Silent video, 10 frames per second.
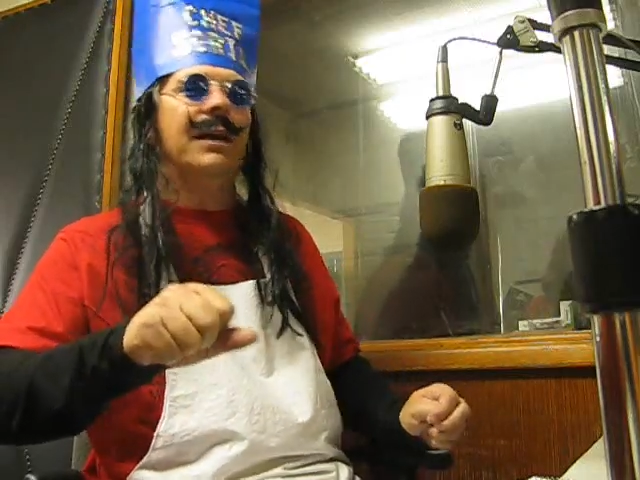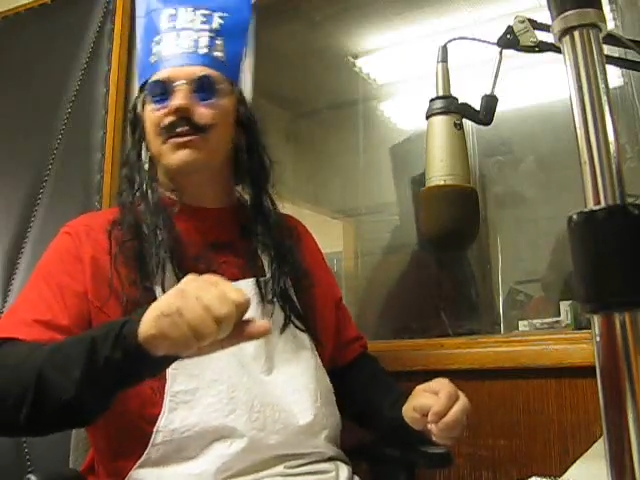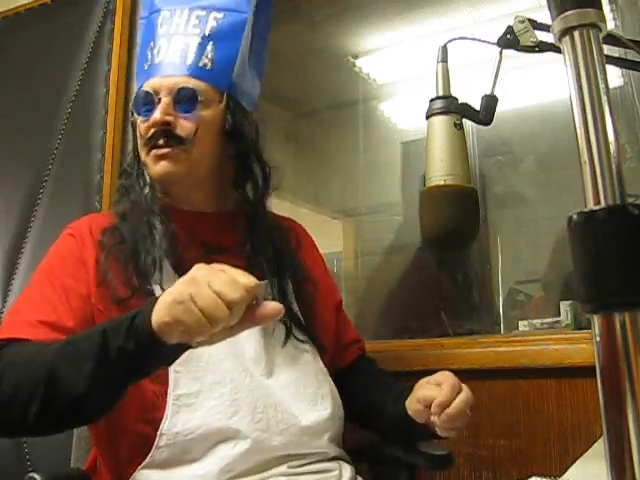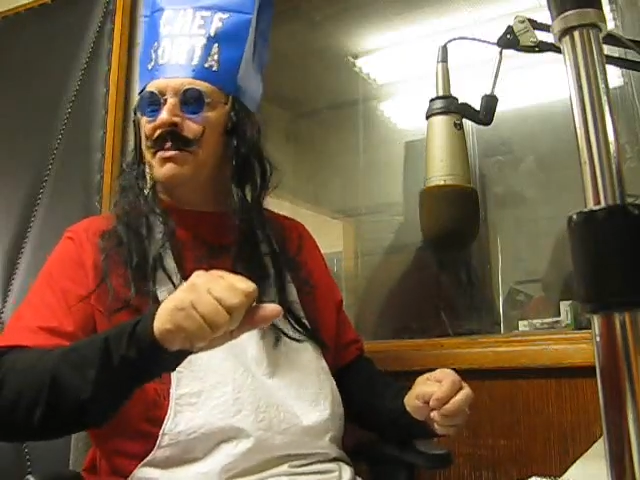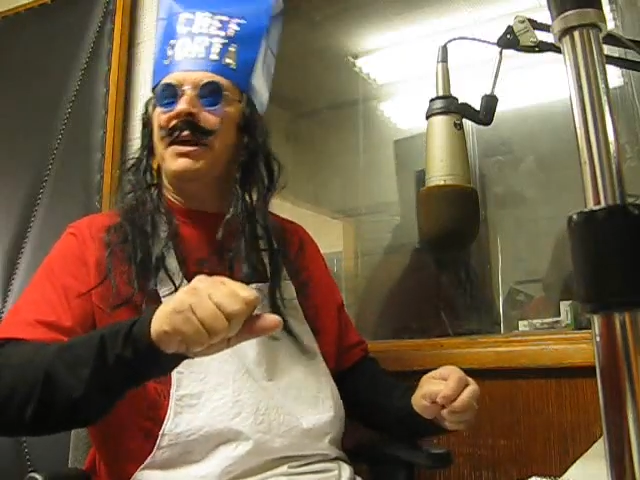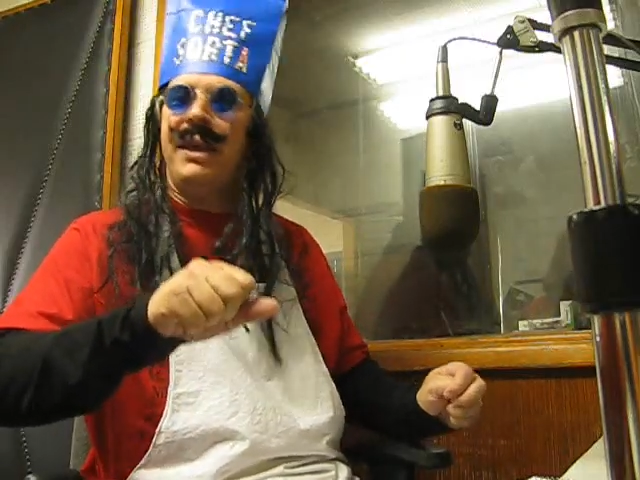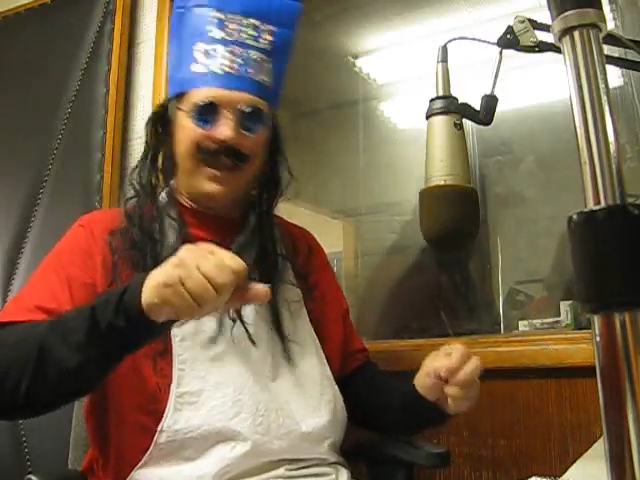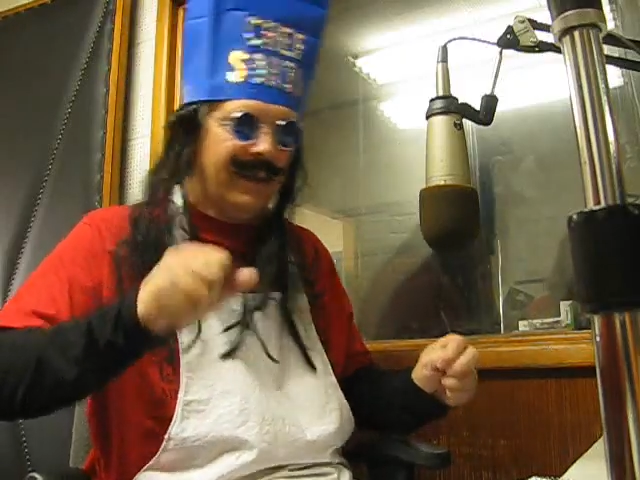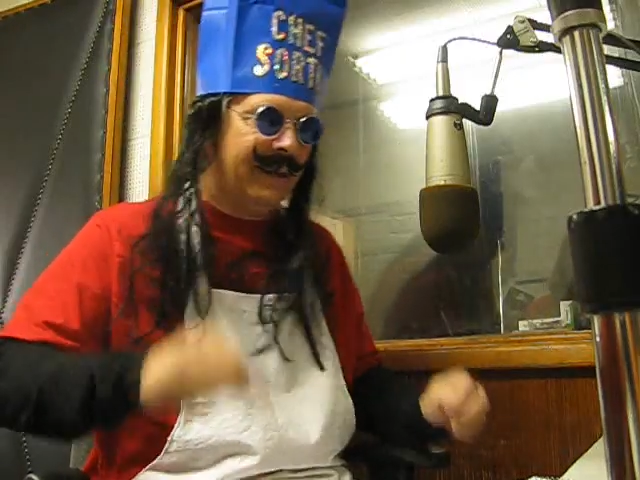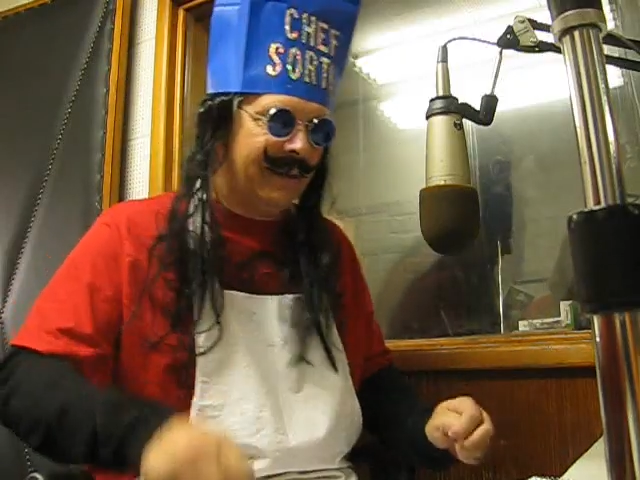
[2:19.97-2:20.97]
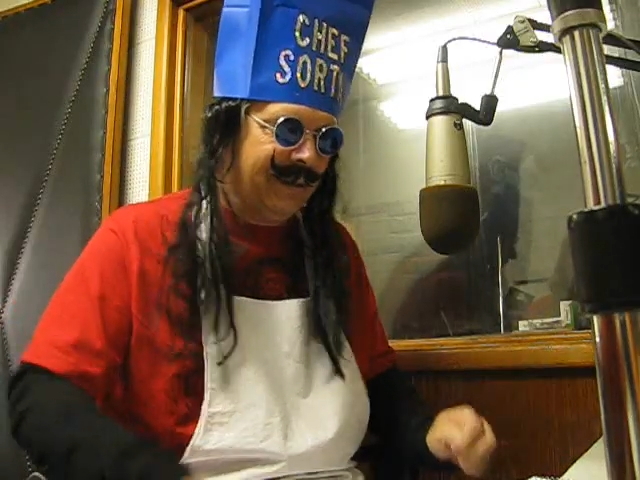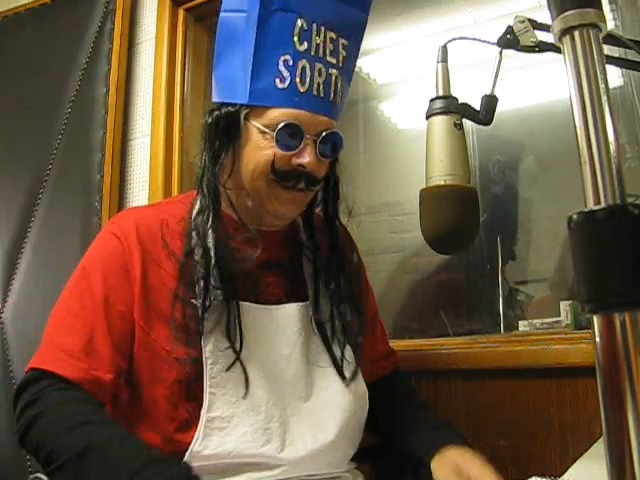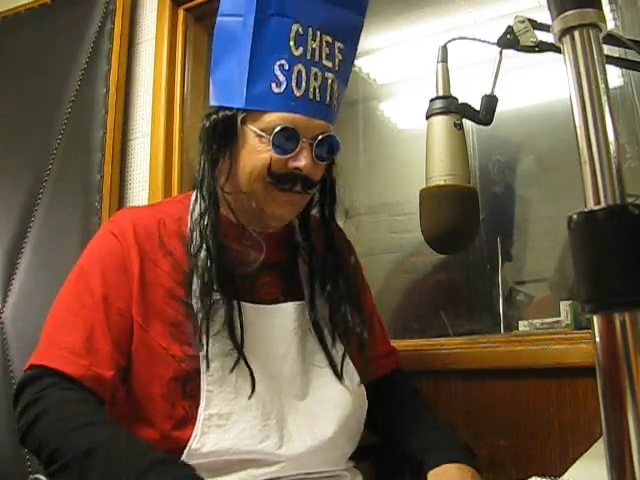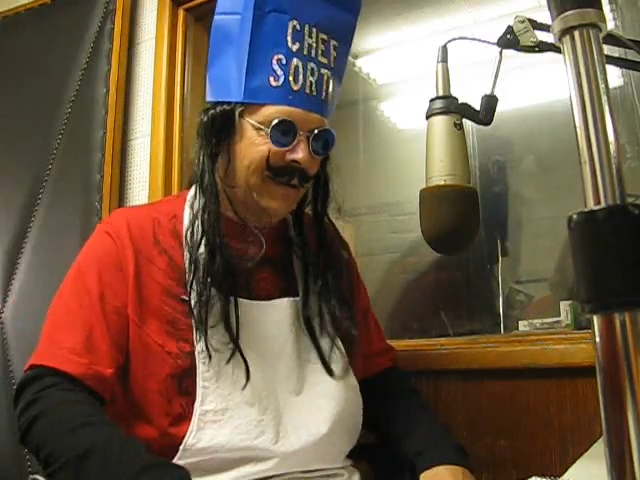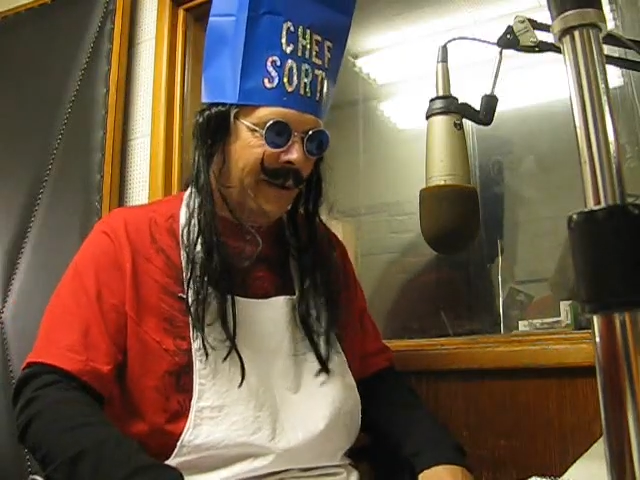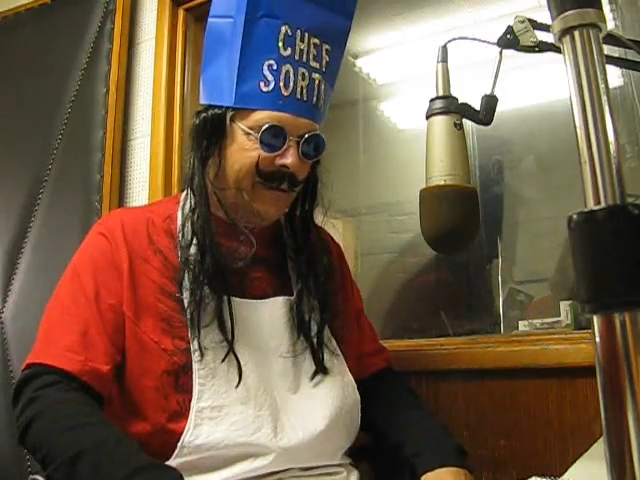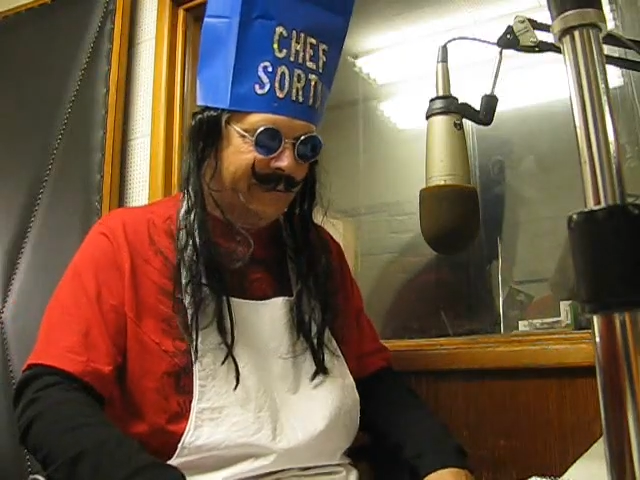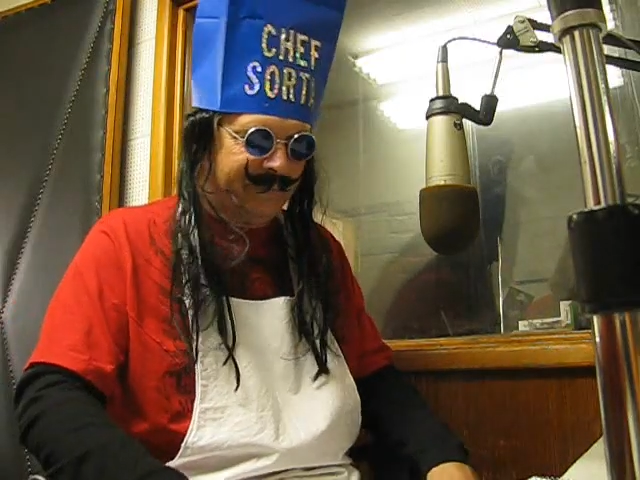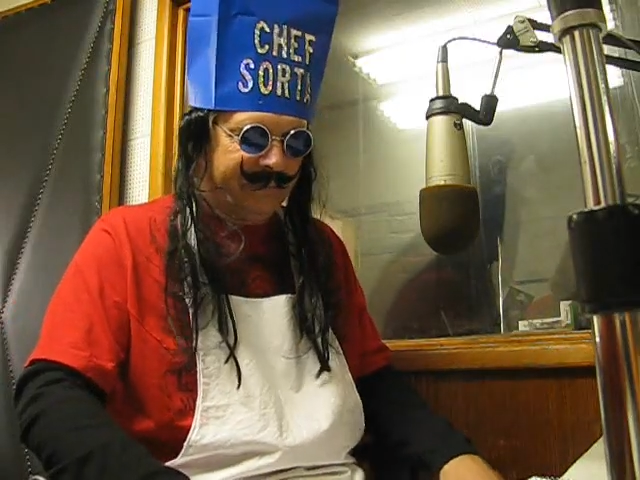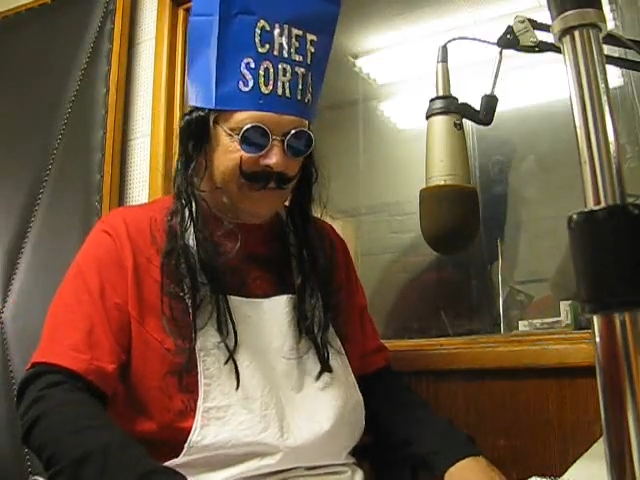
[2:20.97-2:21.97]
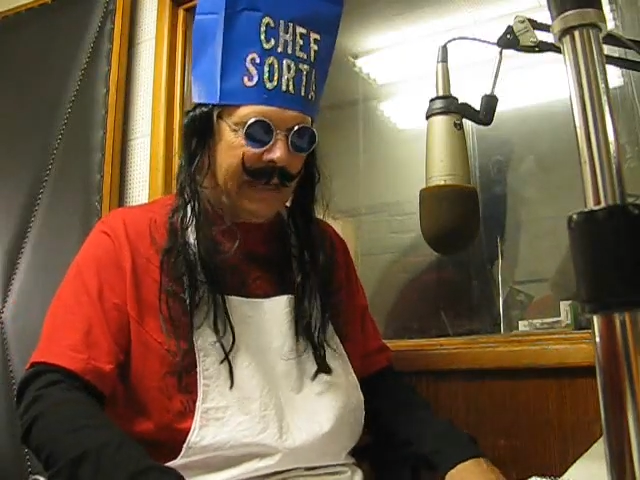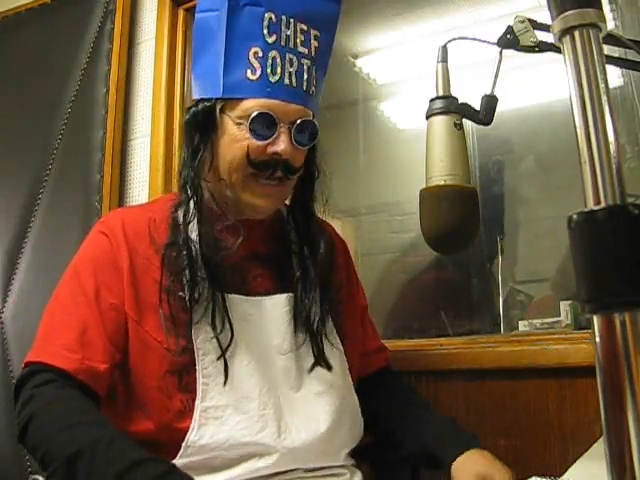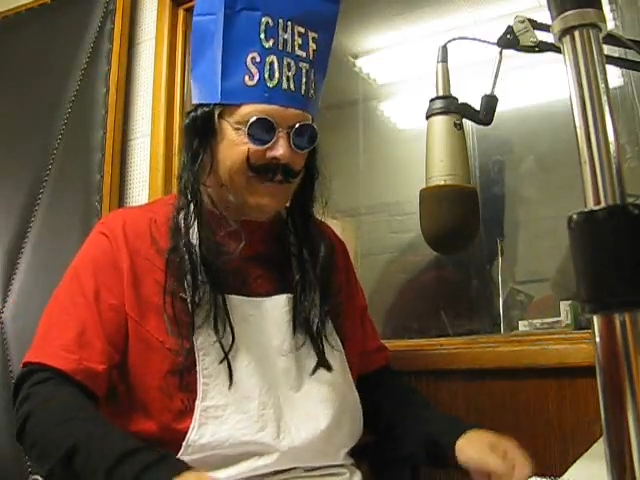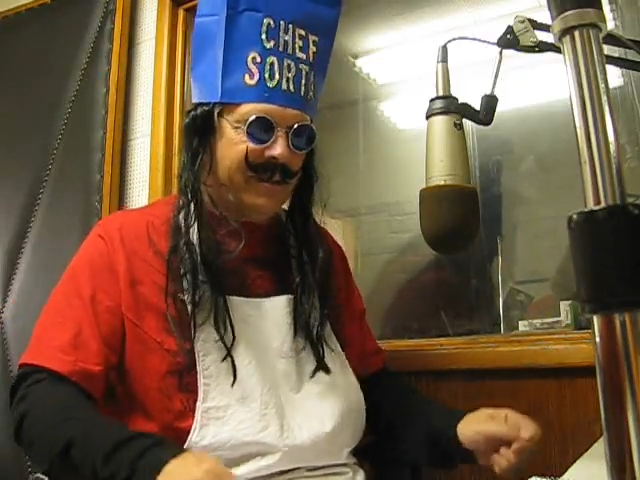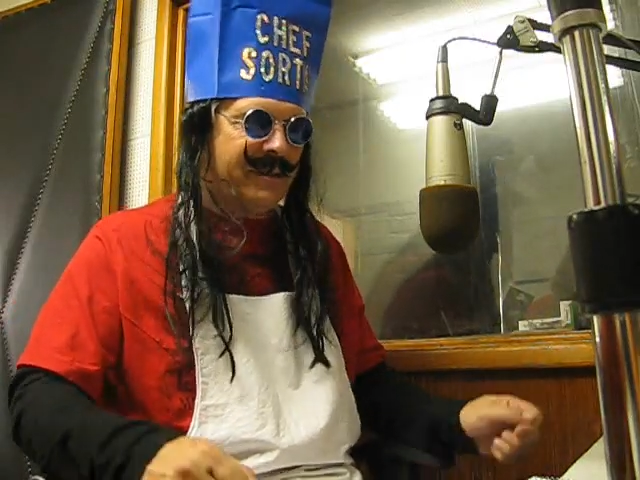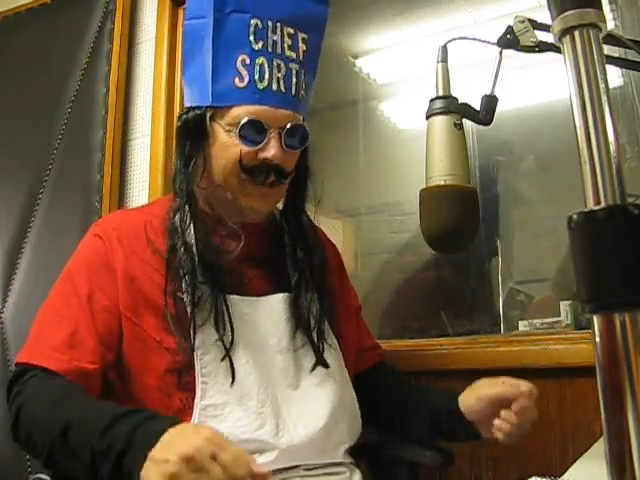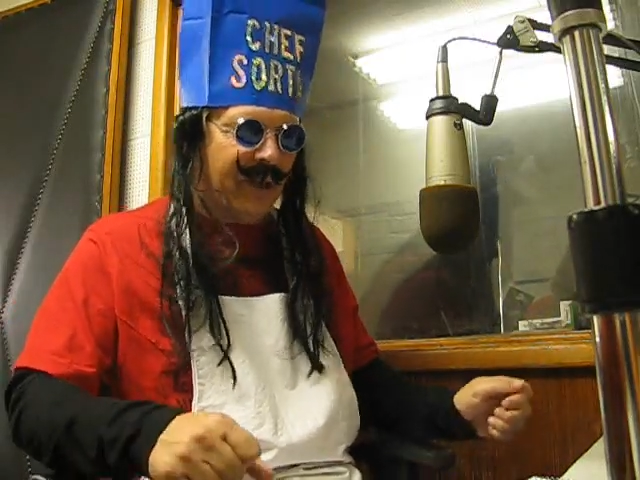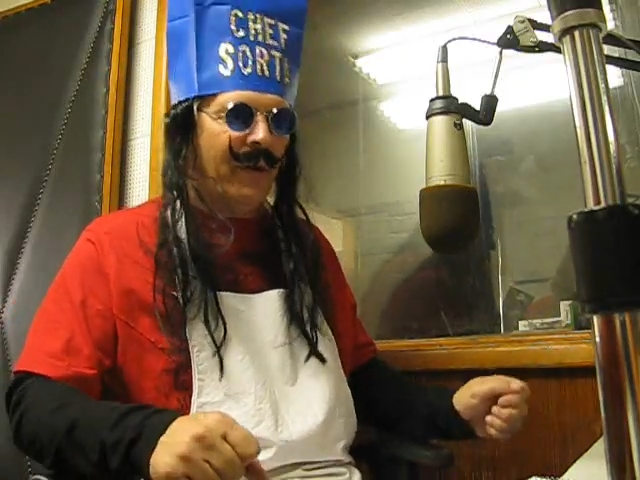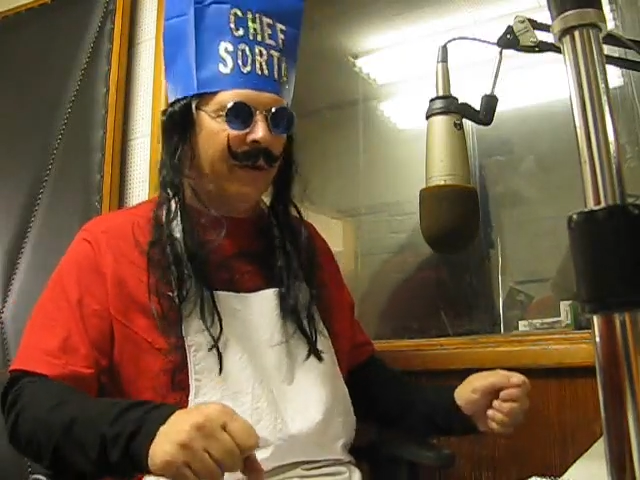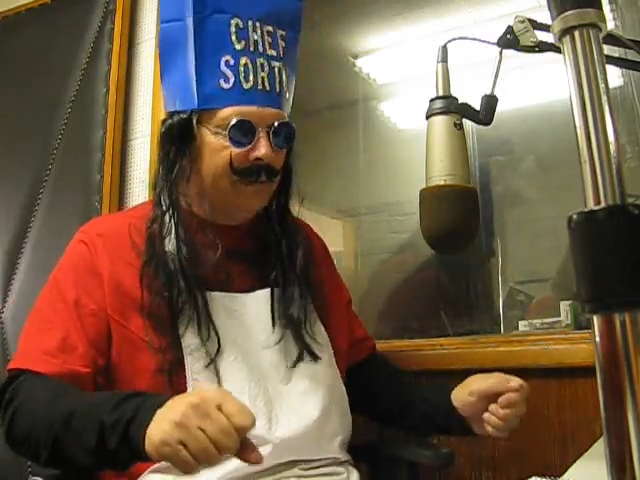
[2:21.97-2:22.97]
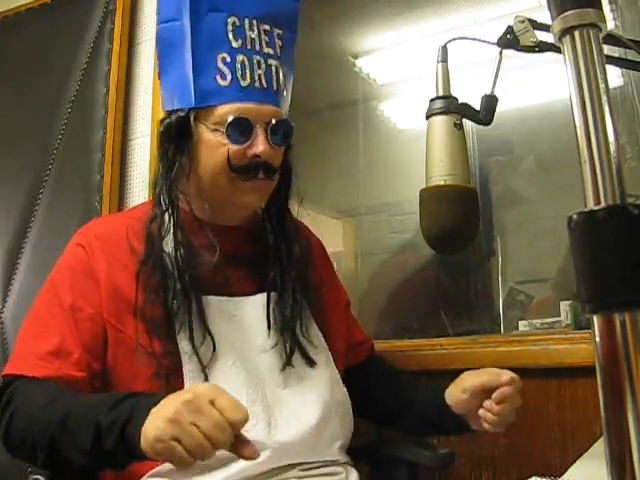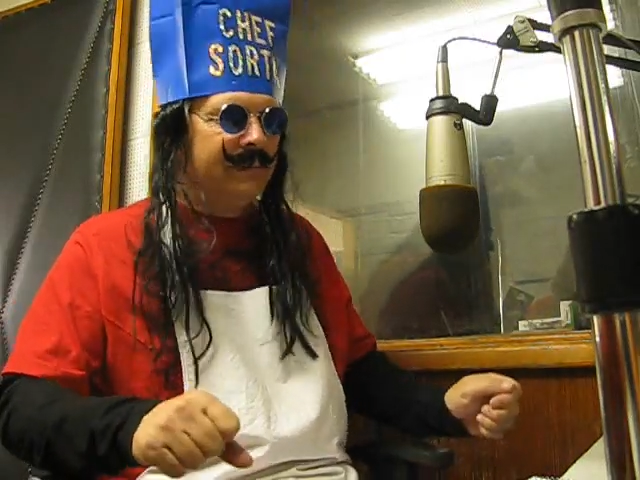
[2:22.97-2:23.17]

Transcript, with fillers: It was me. Legs just a going.